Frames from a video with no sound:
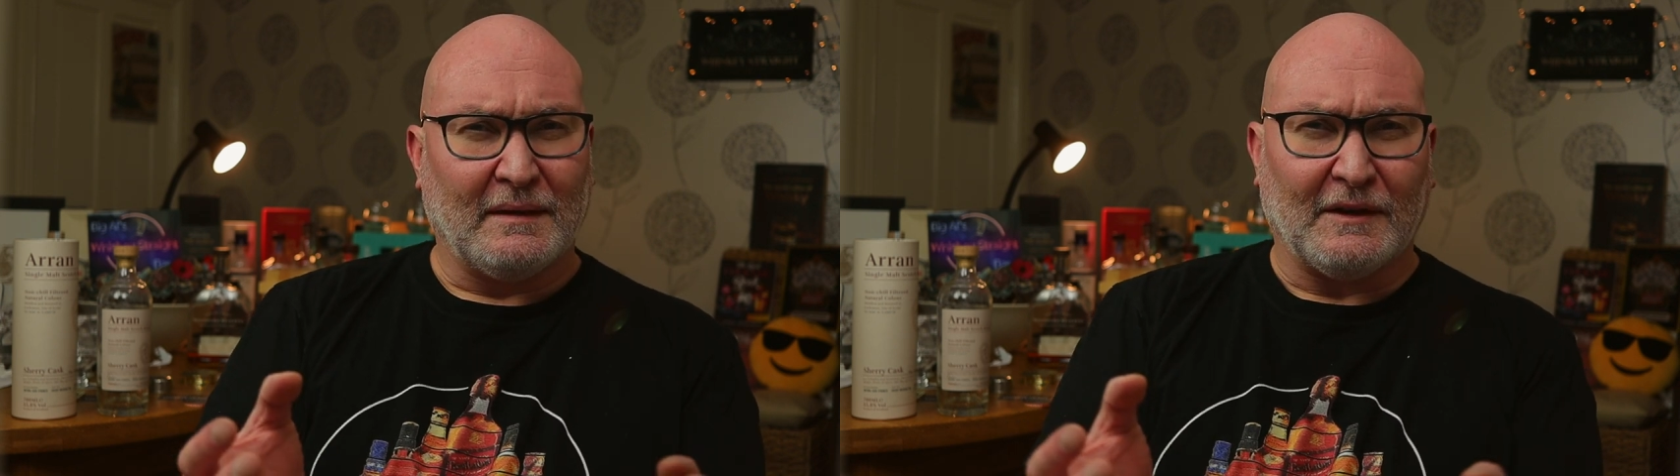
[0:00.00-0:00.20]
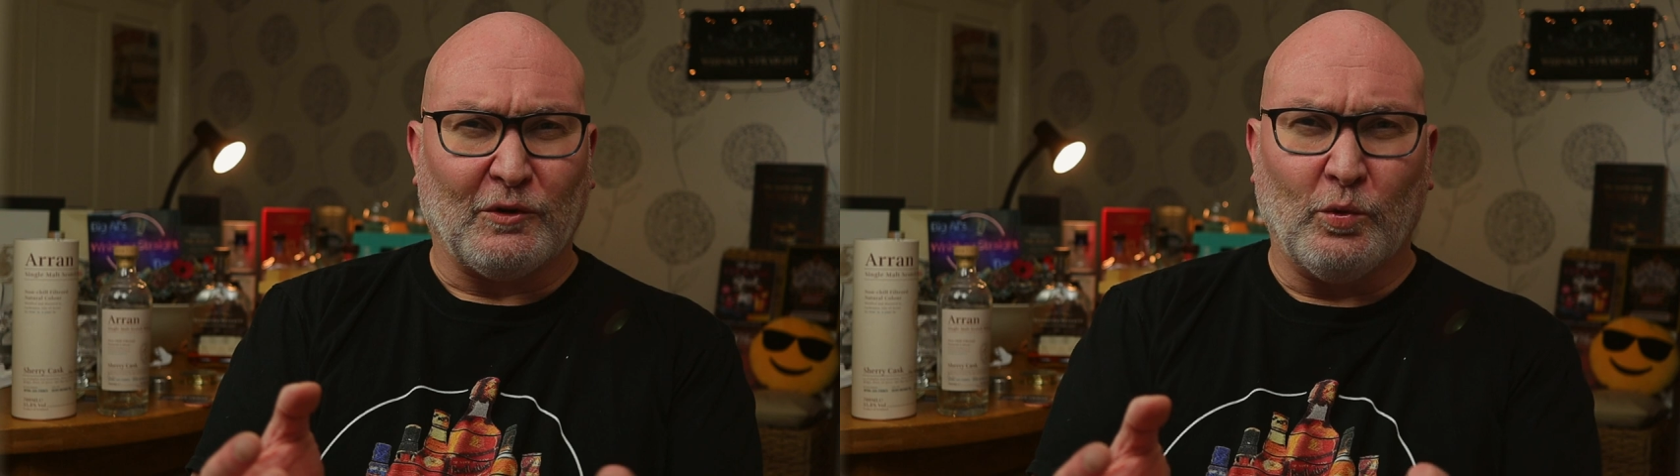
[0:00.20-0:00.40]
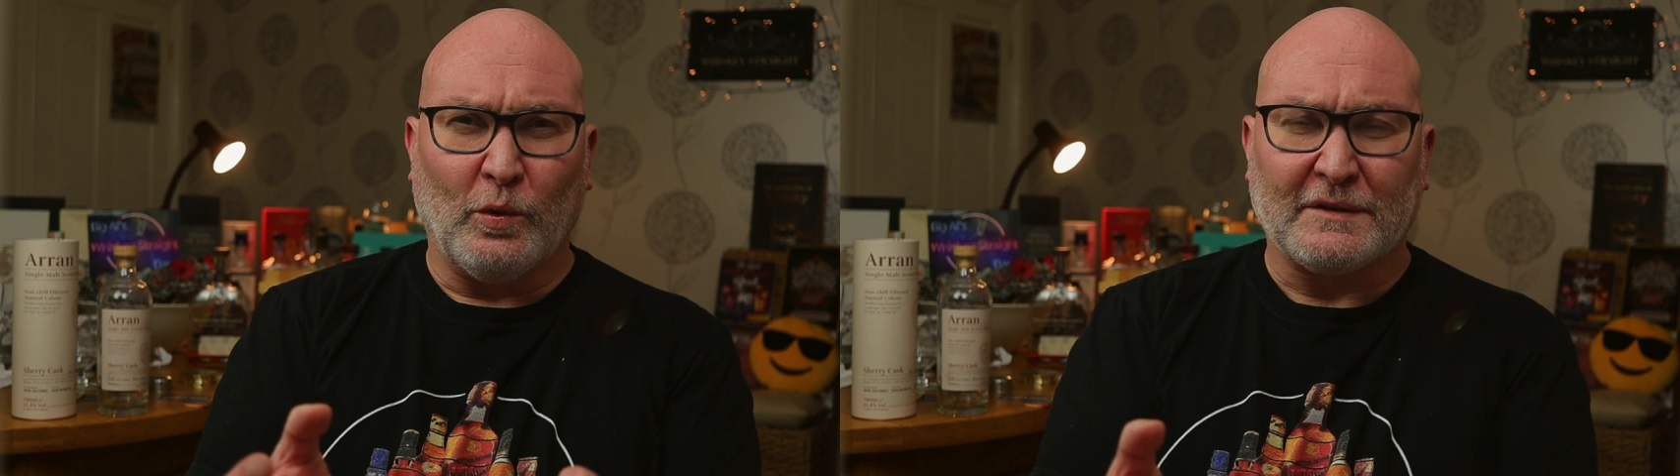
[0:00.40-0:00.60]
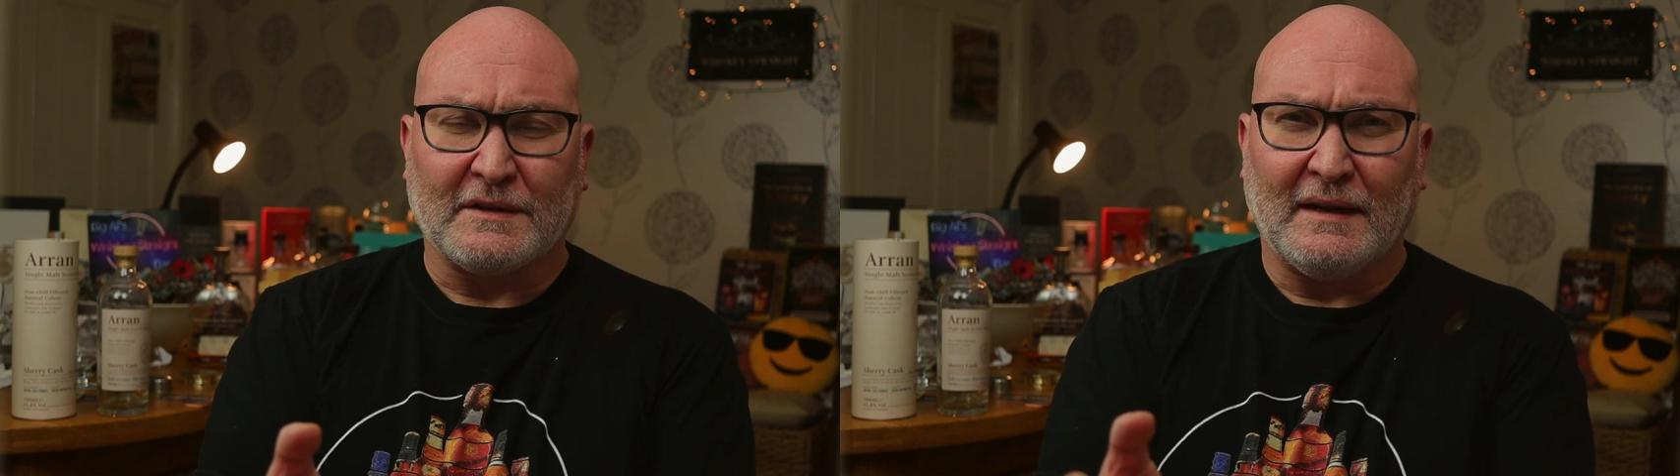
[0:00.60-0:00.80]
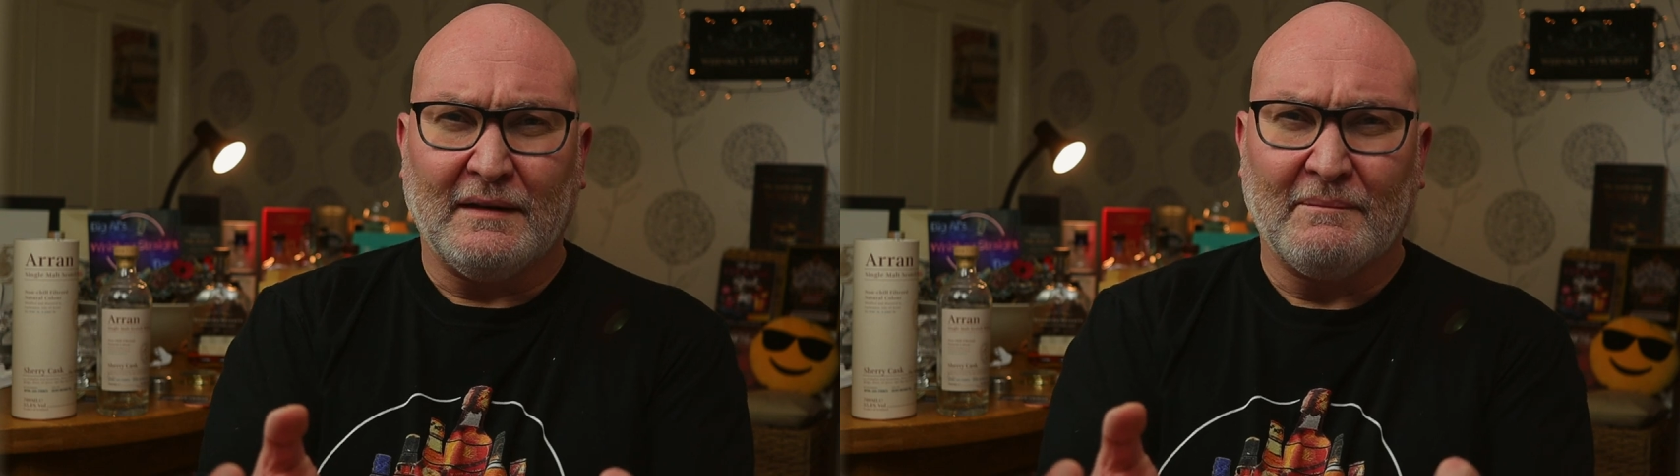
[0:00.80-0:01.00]
get a
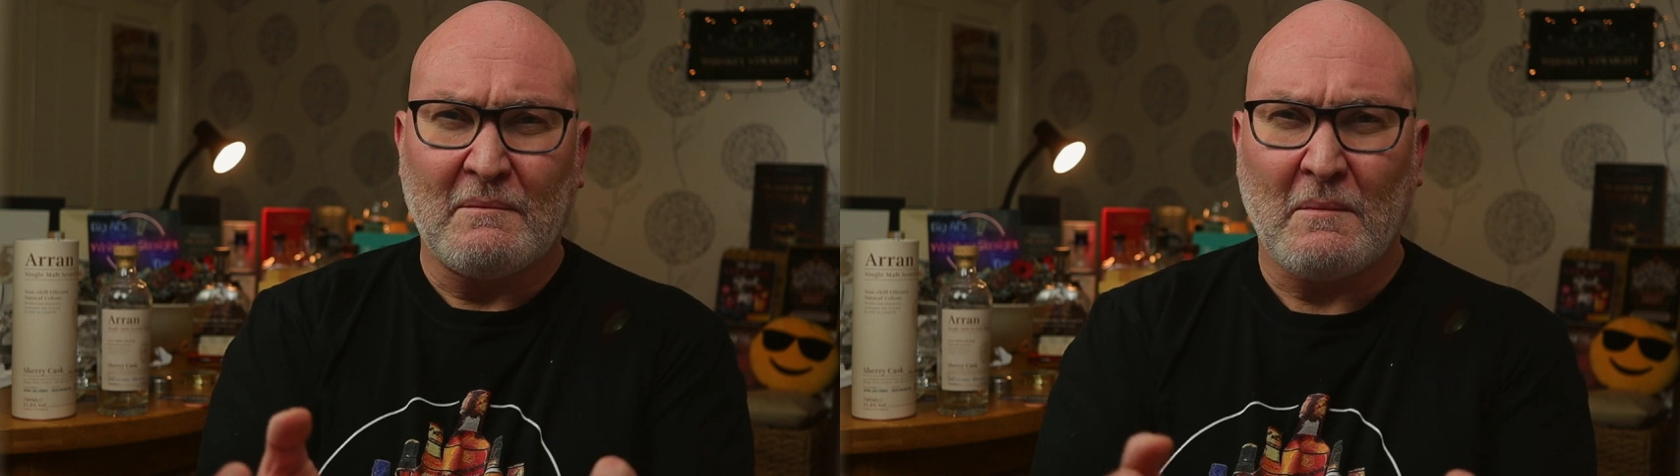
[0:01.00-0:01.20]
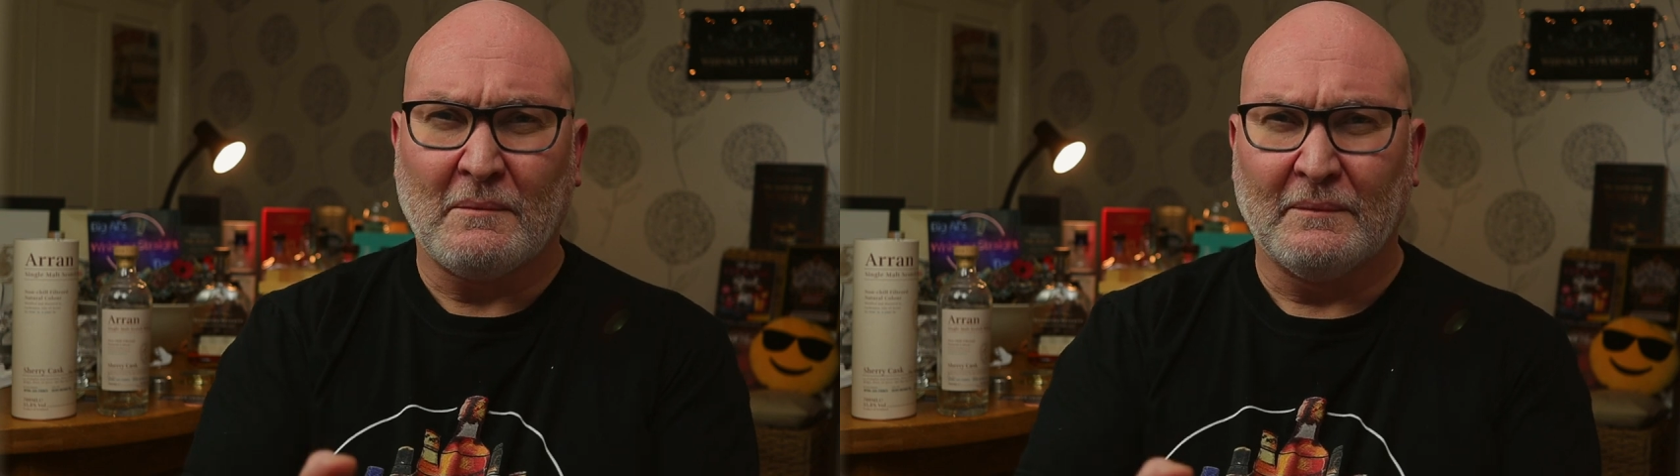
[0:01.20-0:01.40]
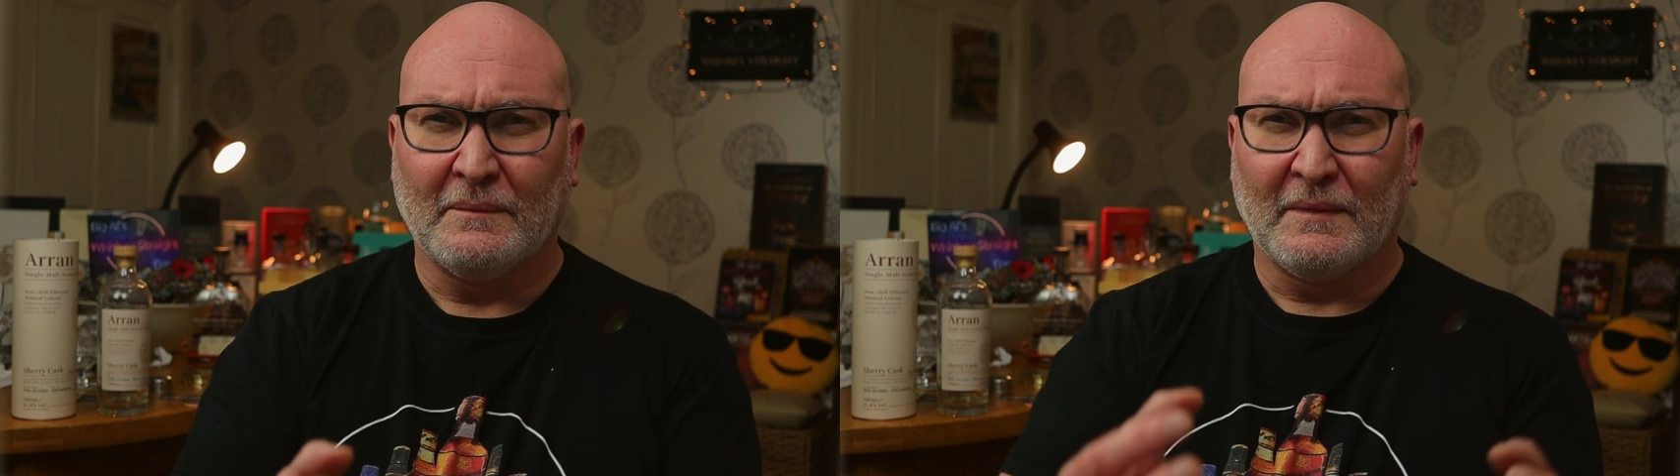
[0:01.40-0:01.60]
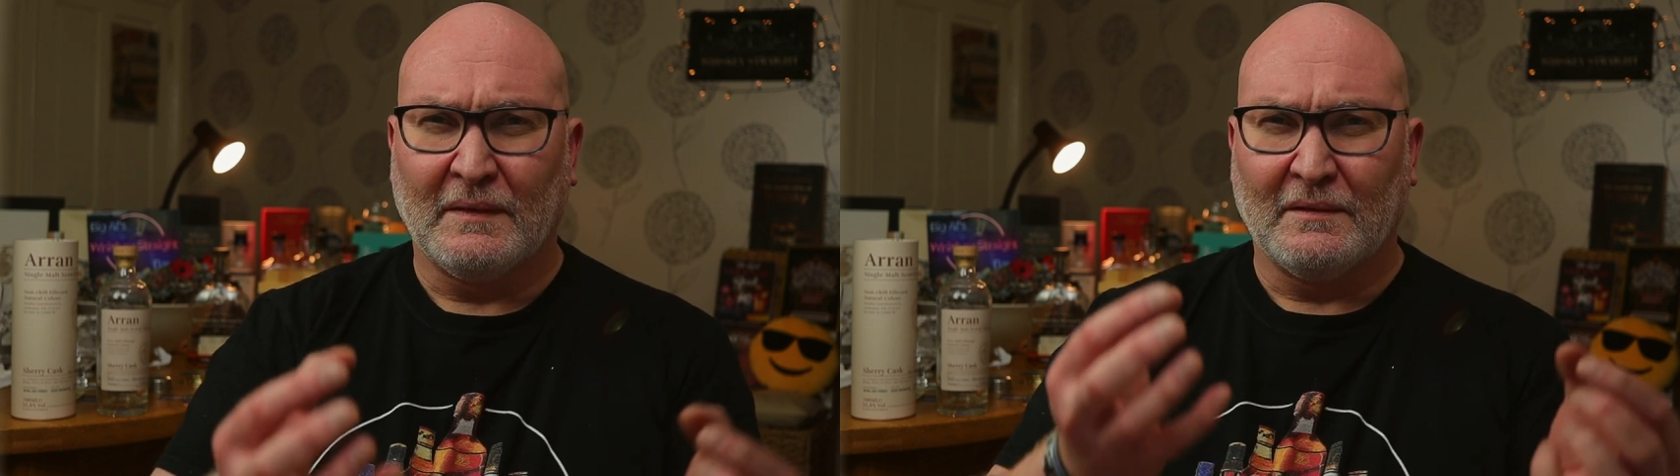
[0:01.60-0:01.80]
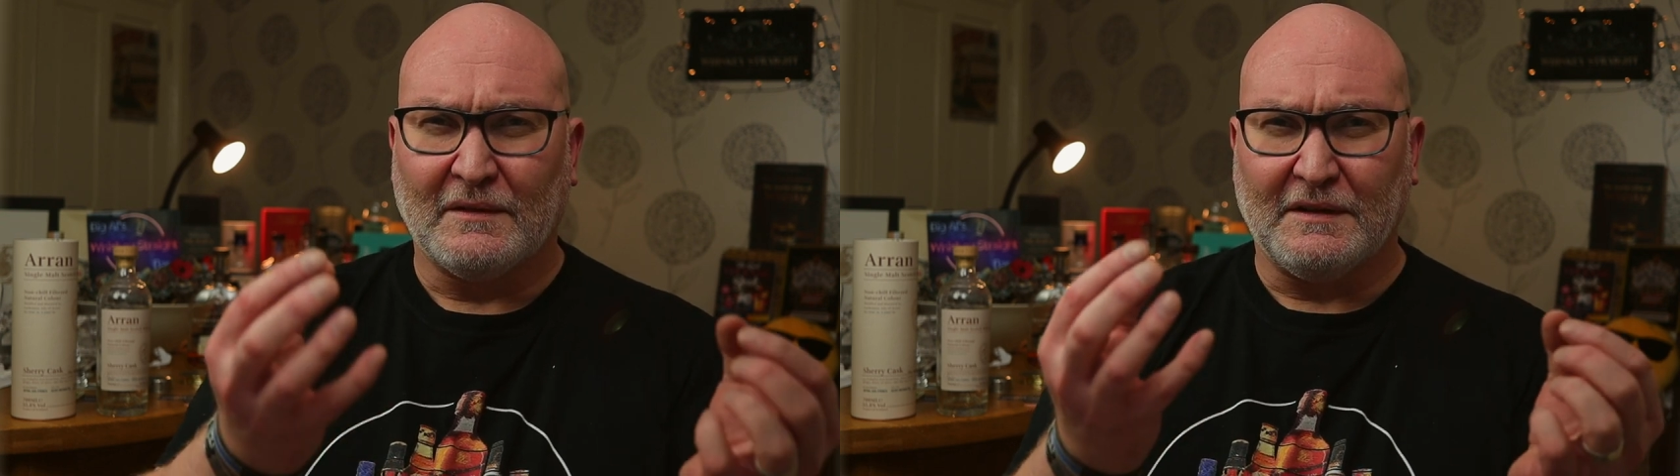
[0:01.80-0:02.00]
whiskey
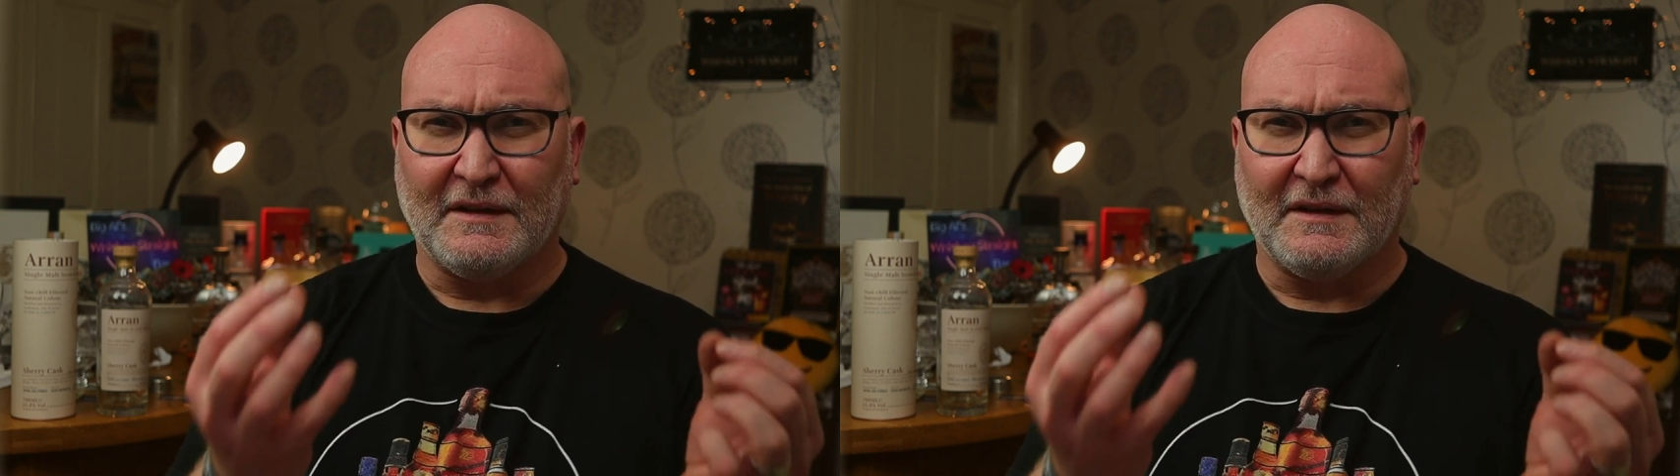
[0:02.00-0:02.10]
that